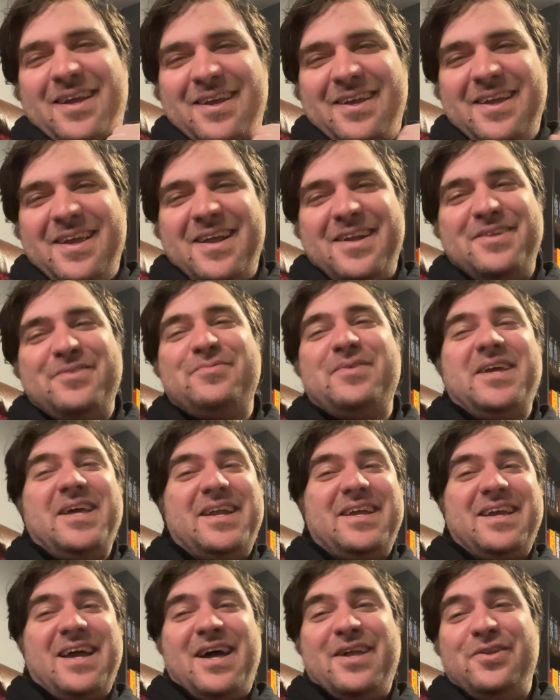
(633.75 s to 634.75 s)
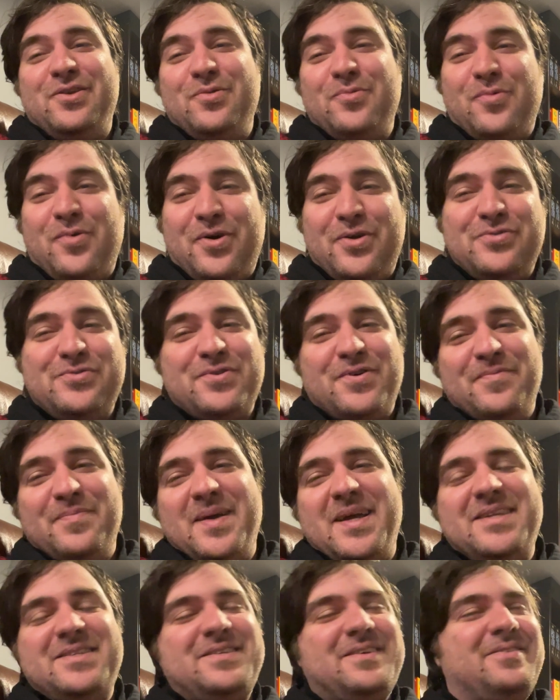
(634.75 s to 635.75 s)
He had got new wardrobe
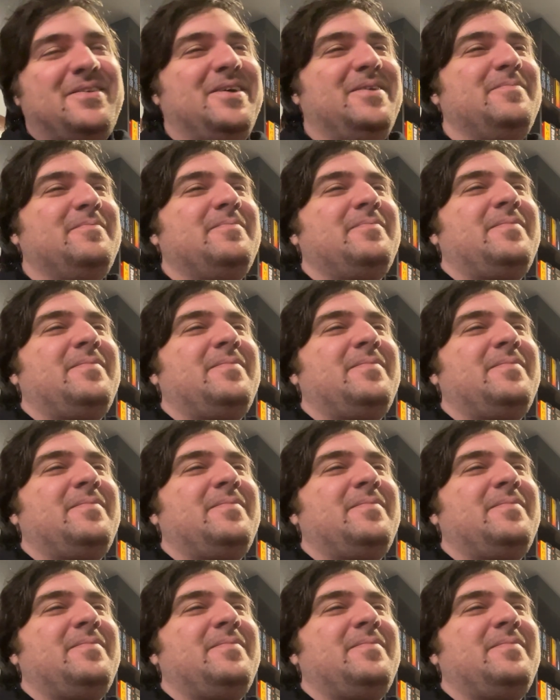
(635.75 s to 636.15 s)
basically,